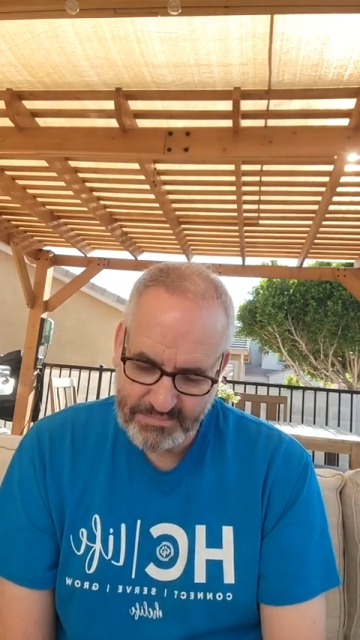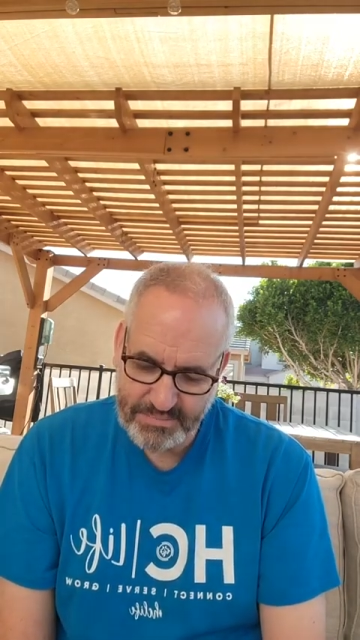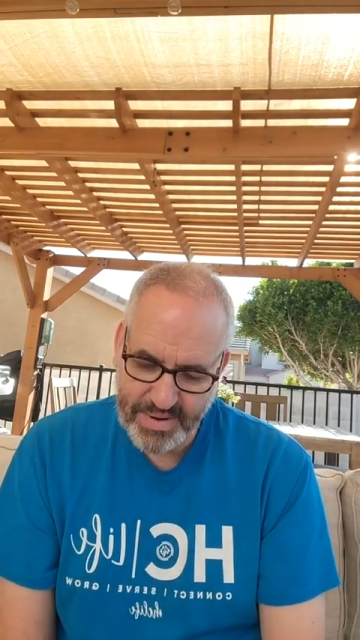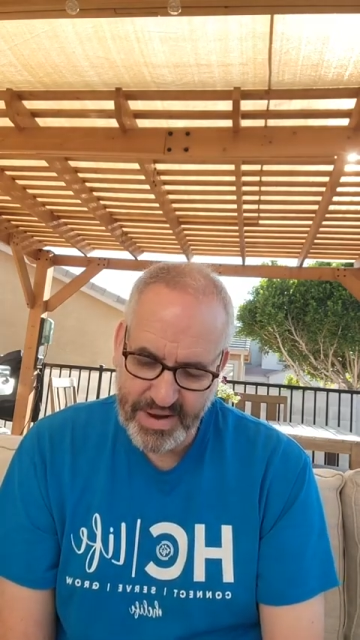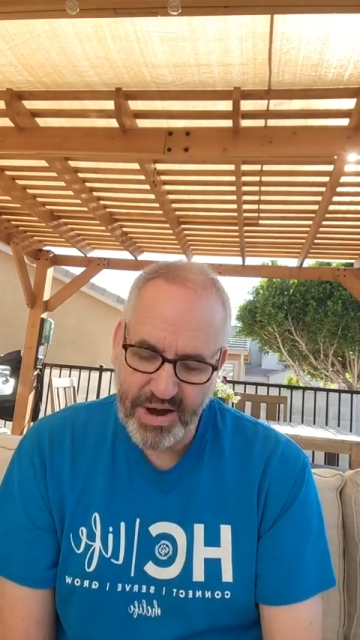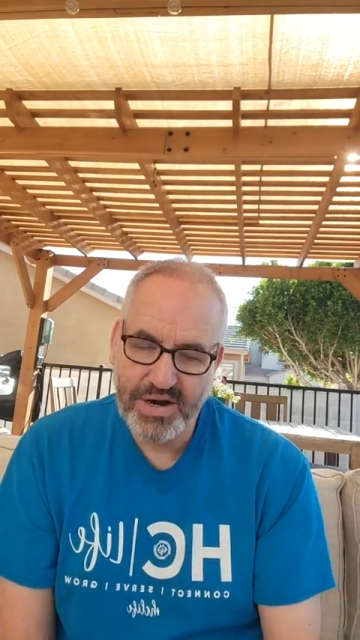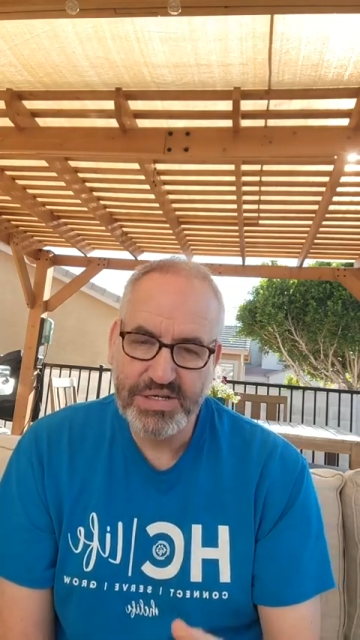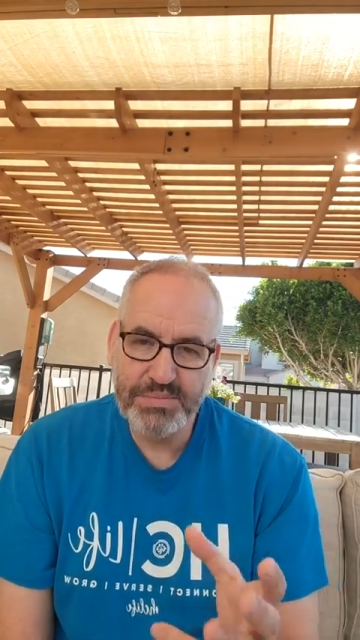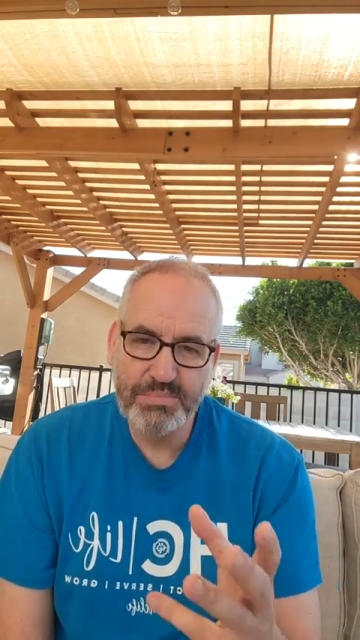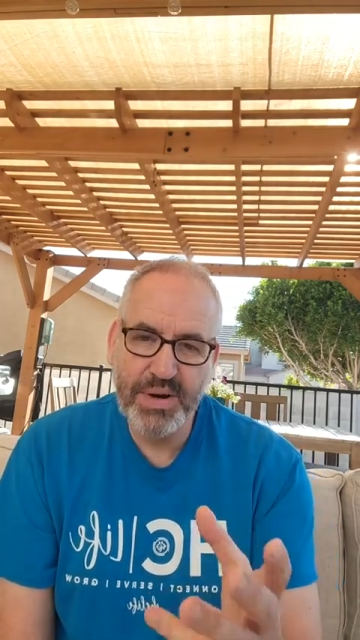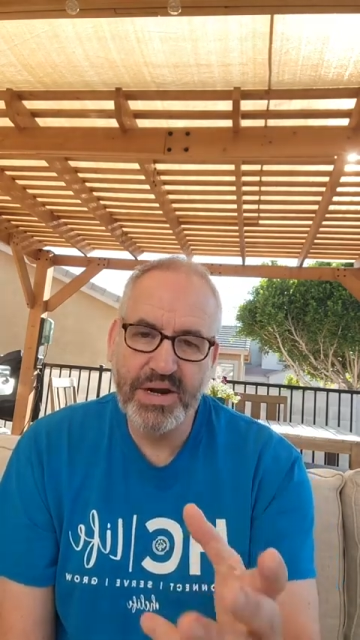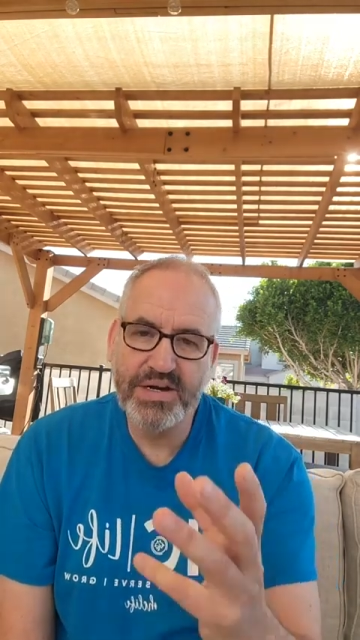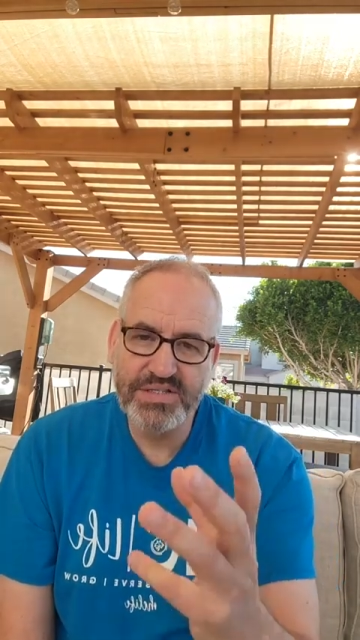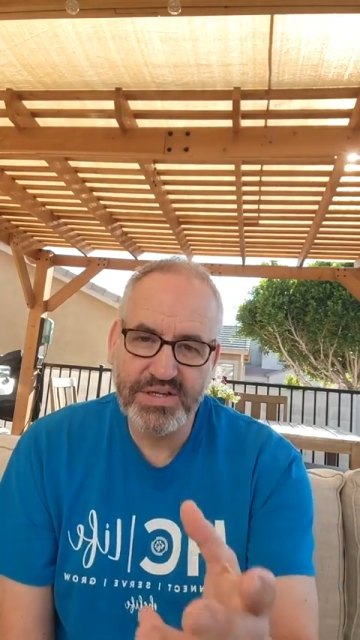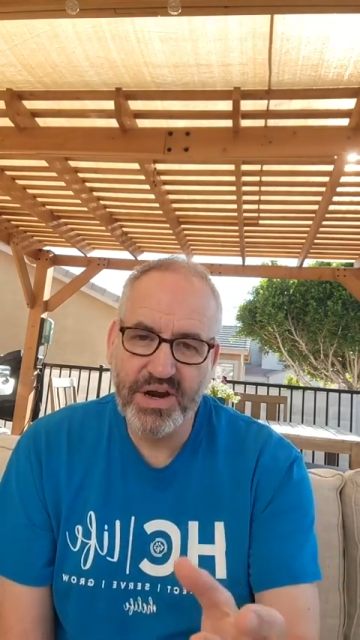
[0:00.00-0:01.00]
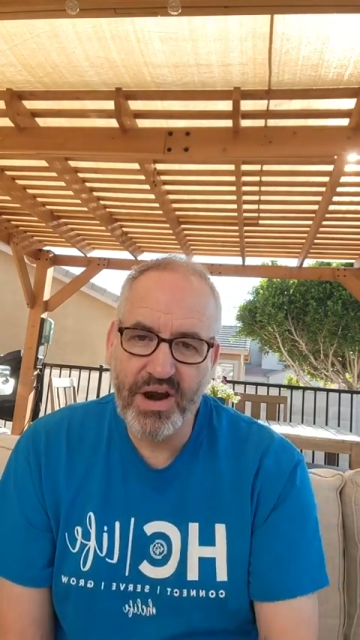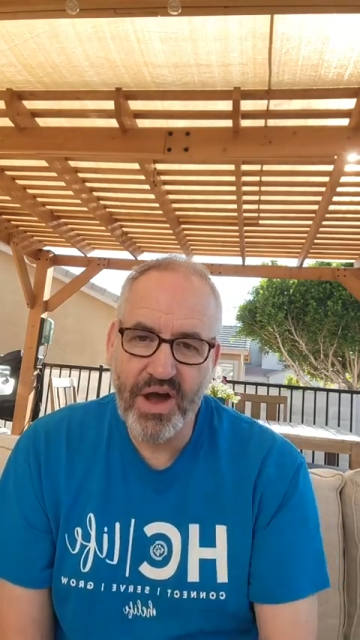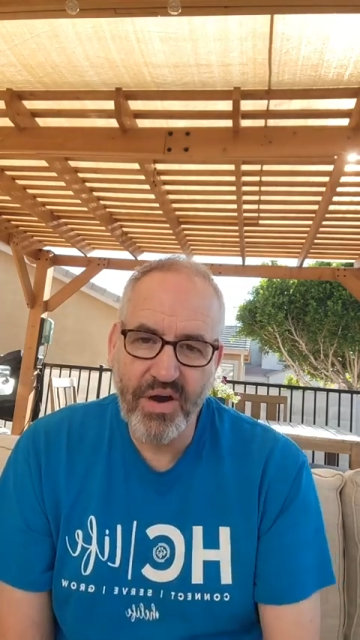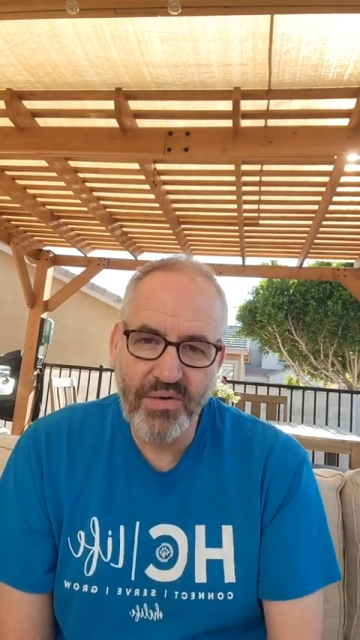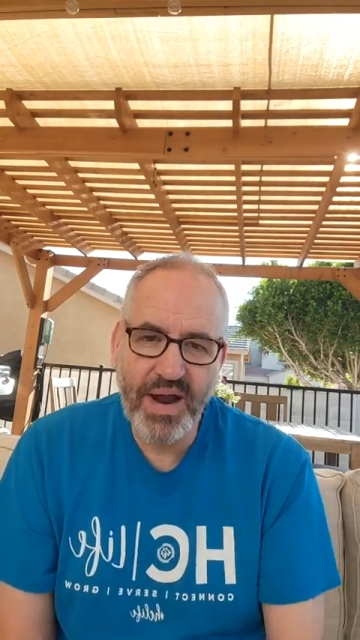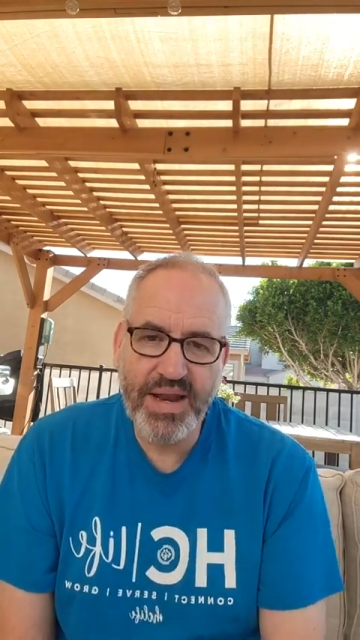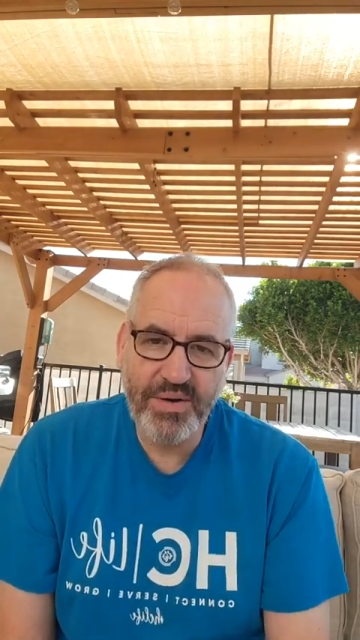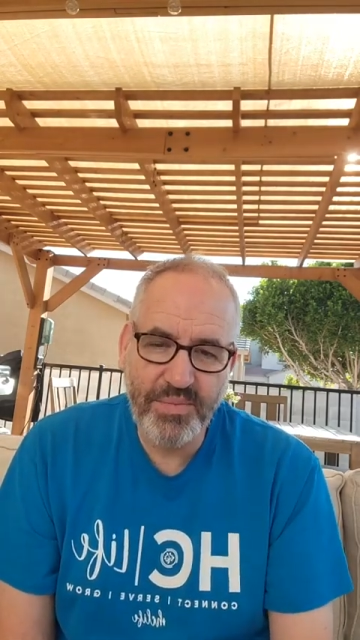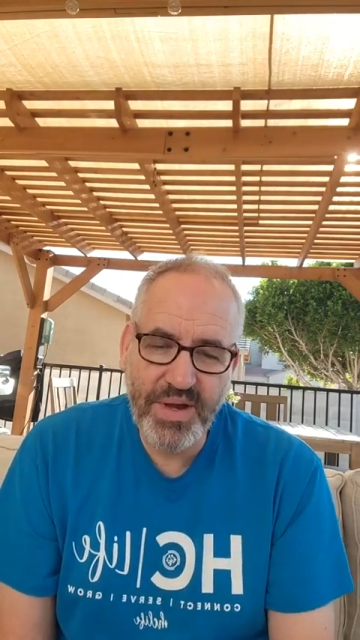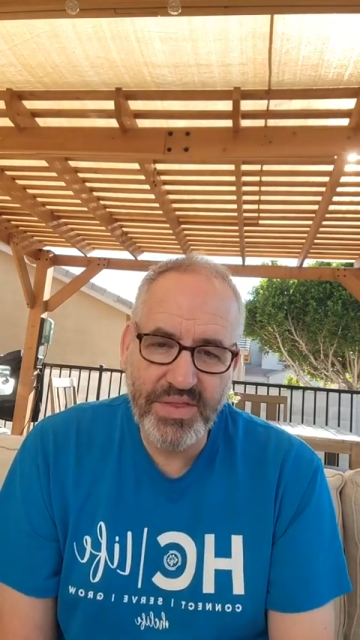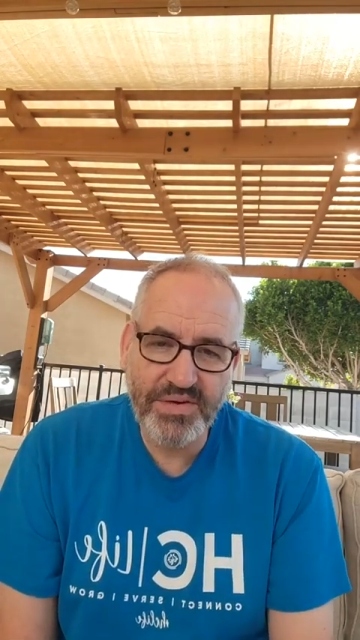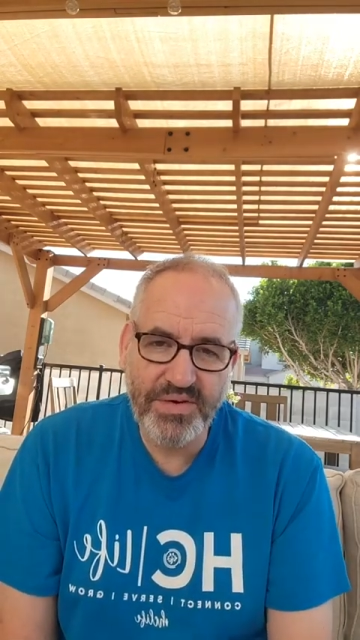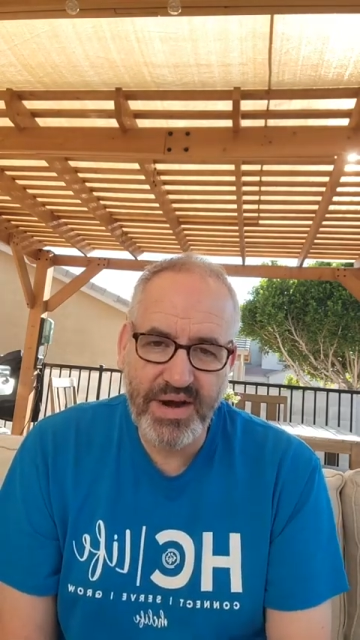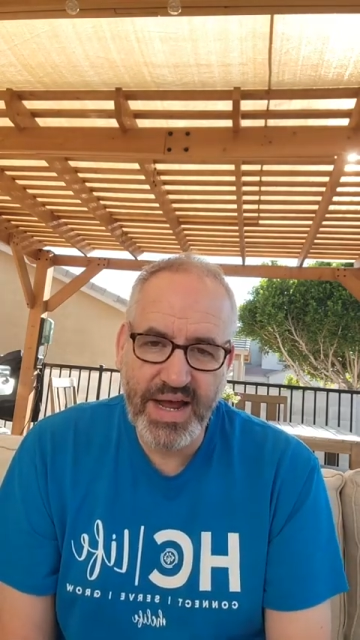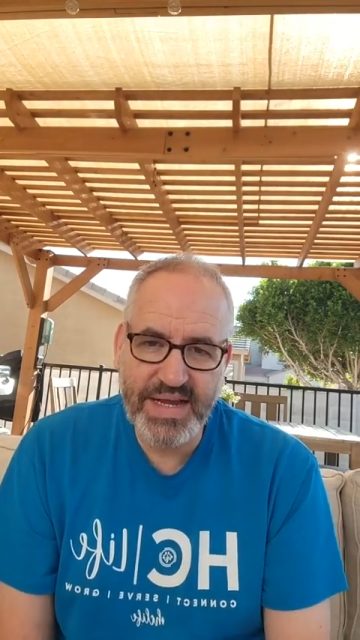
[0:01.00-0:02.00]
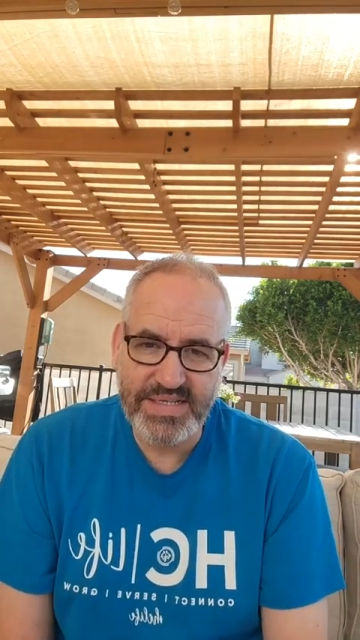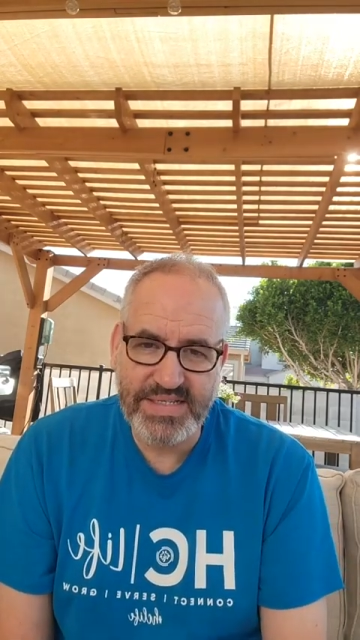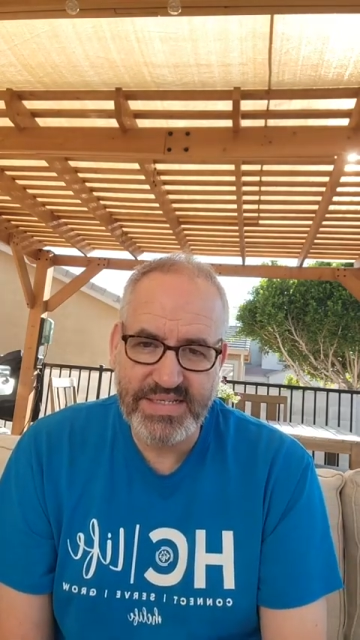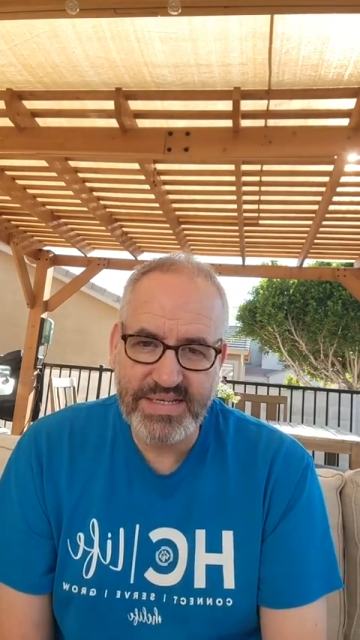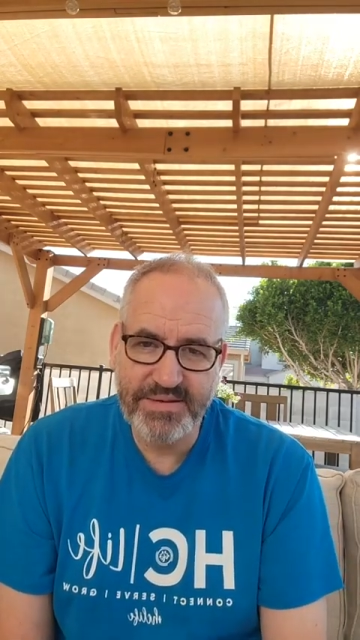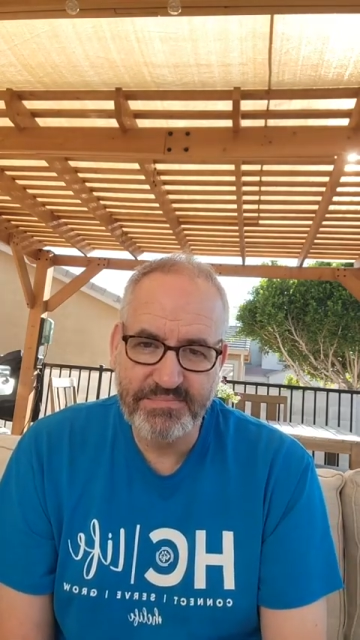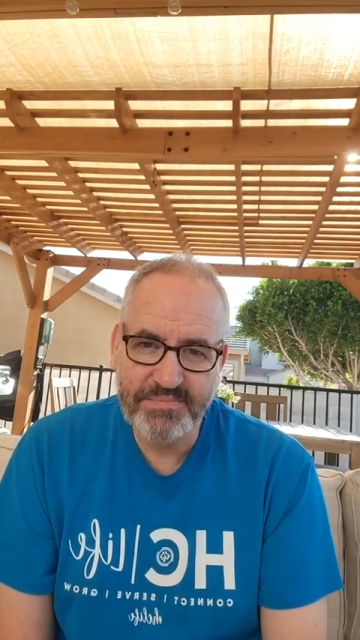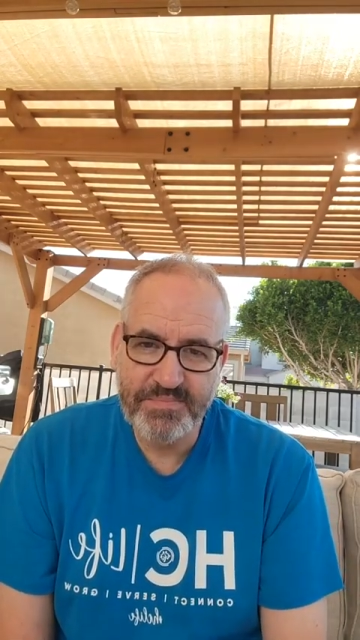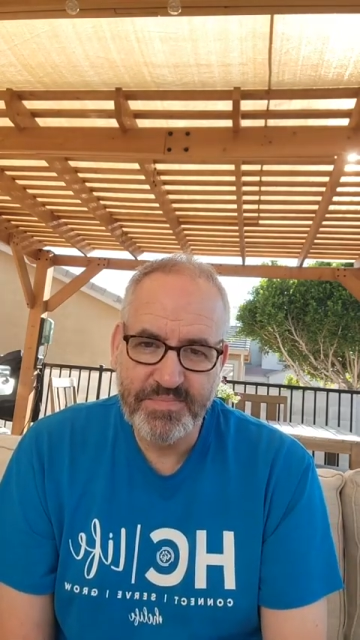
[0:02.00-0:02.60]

But our spirits are already with Christ.